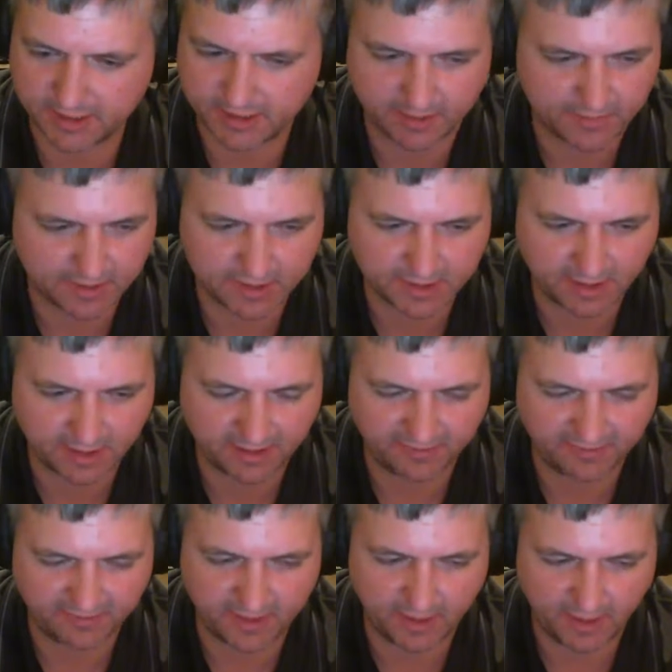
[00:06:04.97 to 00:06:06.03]
type of
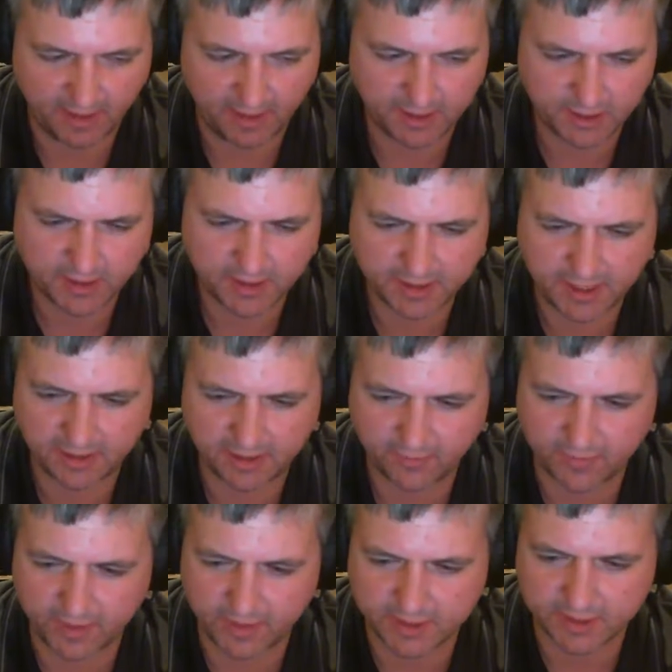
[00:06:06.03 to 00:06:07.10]
stuff, and trying to take it
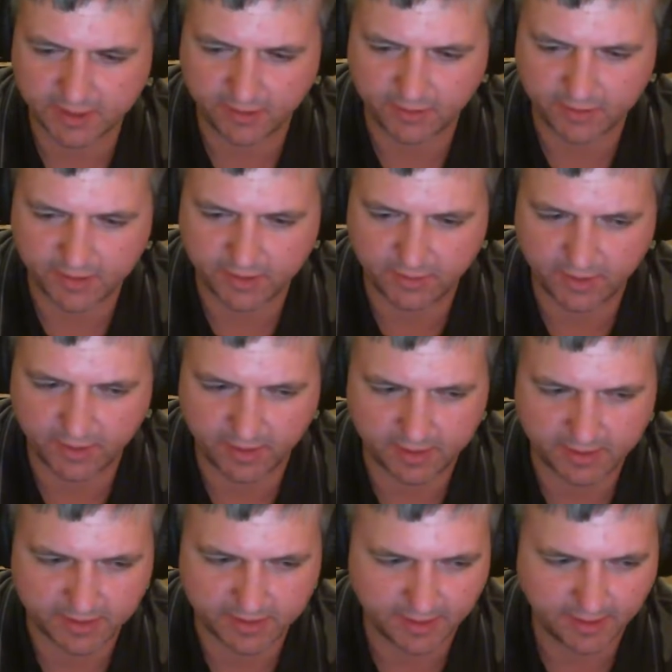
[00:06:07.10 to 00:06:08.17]
really slow too,
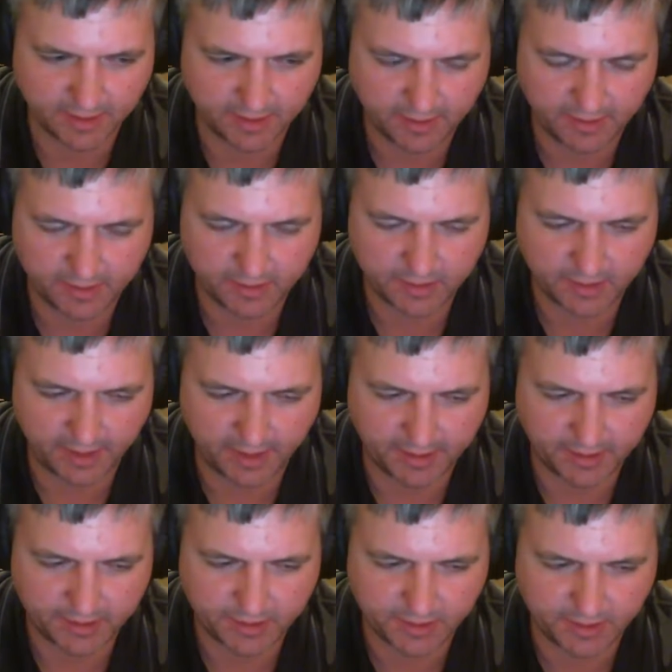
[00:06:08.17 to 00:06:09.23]
because not
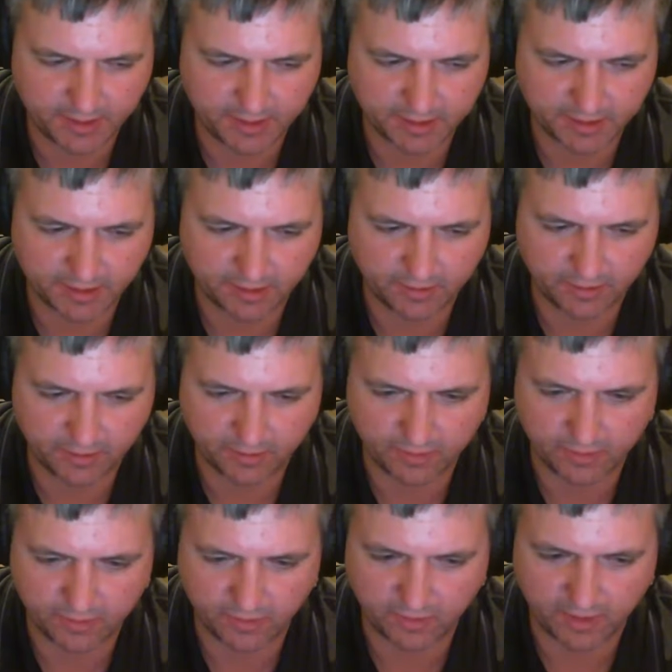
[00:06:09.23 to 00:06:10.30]
trying to just go
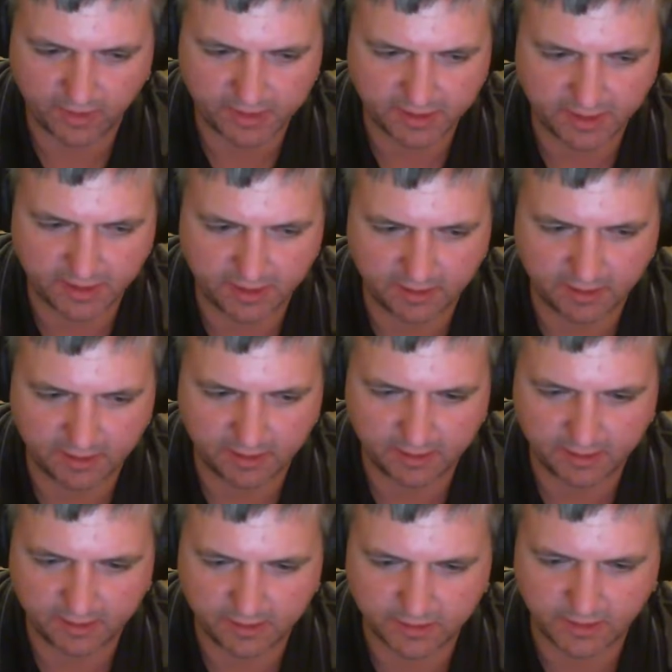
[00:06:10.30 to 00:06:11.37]
crazy and
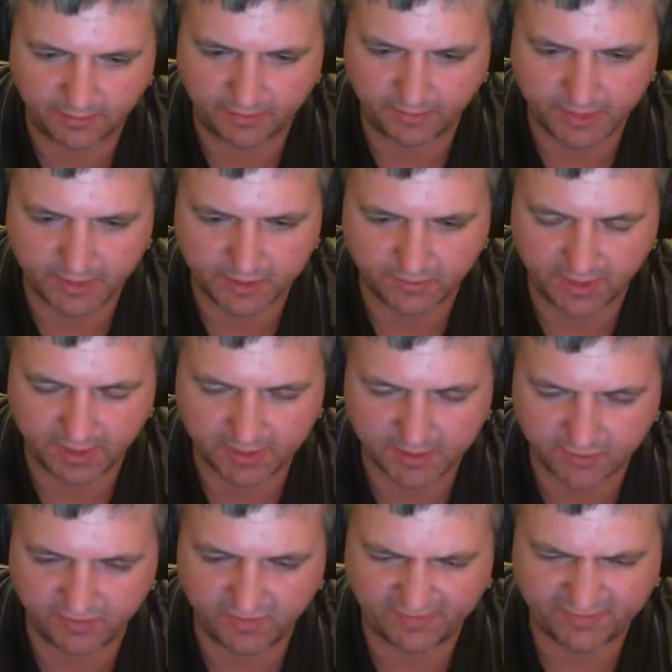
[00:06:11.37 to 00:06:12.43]
drop a bunch of weight,
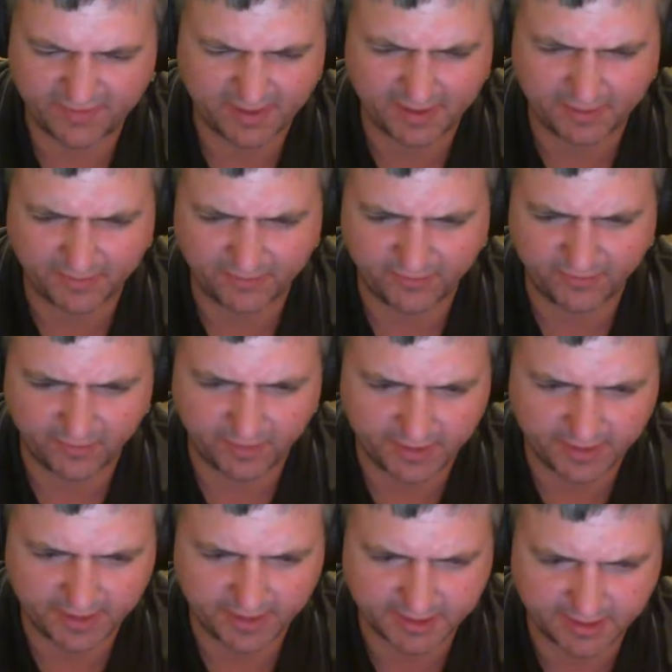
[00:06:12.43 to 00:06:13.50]
because I've done that before and
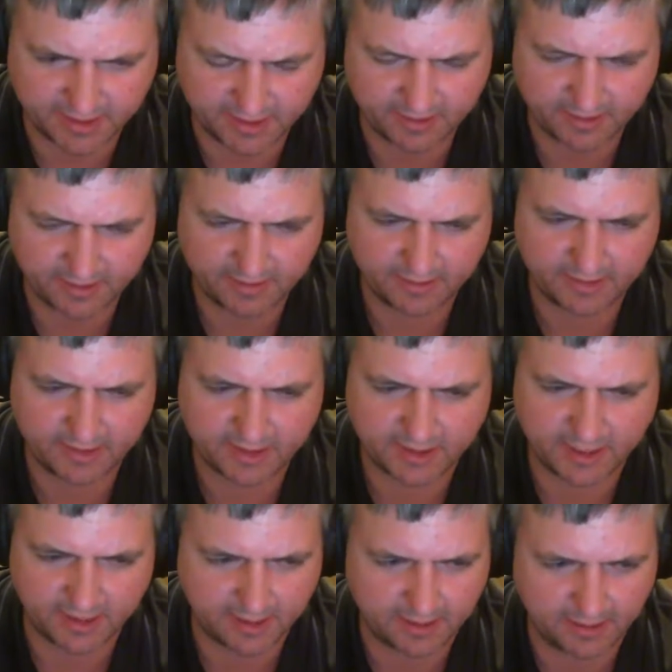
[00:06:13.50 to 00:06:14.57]
it doesn't
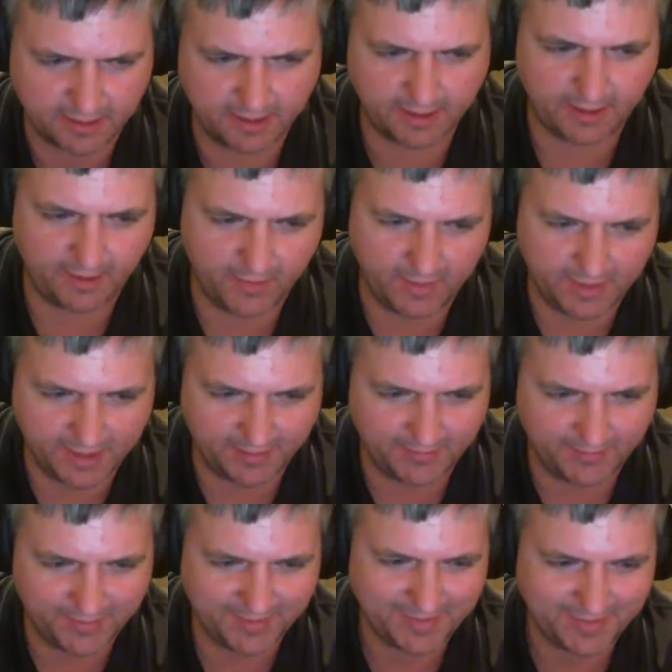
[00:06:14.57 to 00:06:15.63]
stick. You end
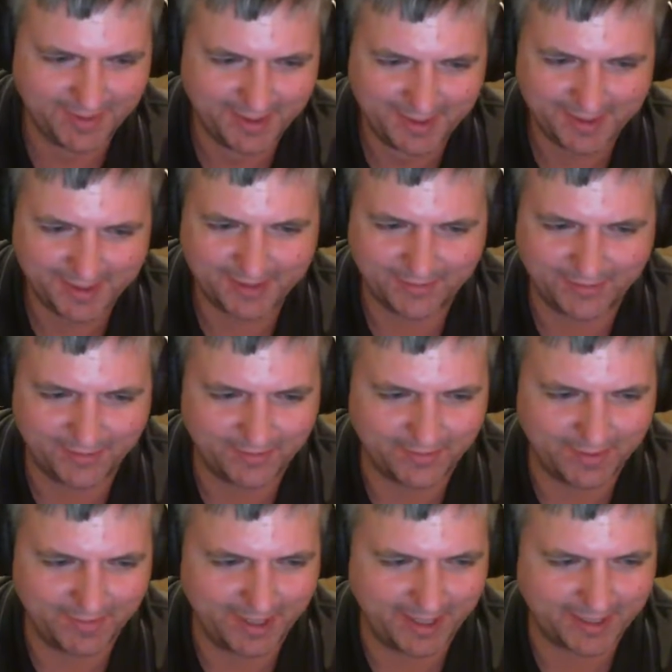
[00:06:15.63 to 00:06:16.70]
up going
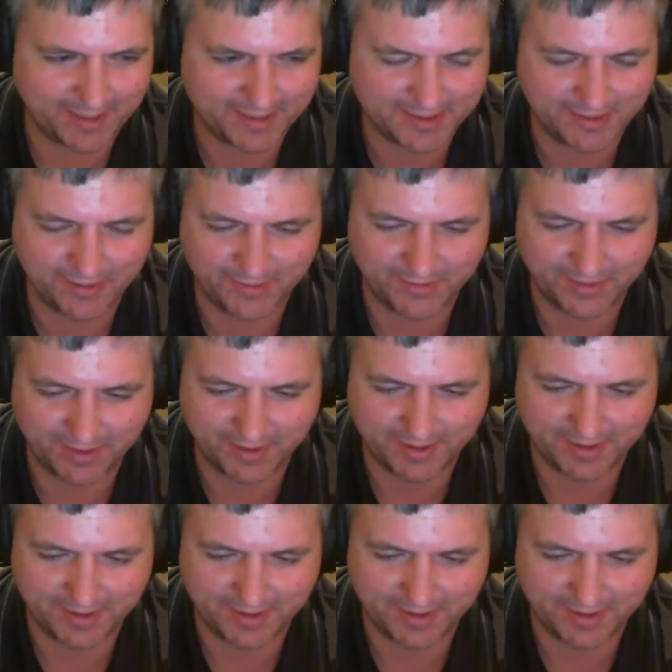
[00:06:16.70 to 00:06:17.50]
right back. So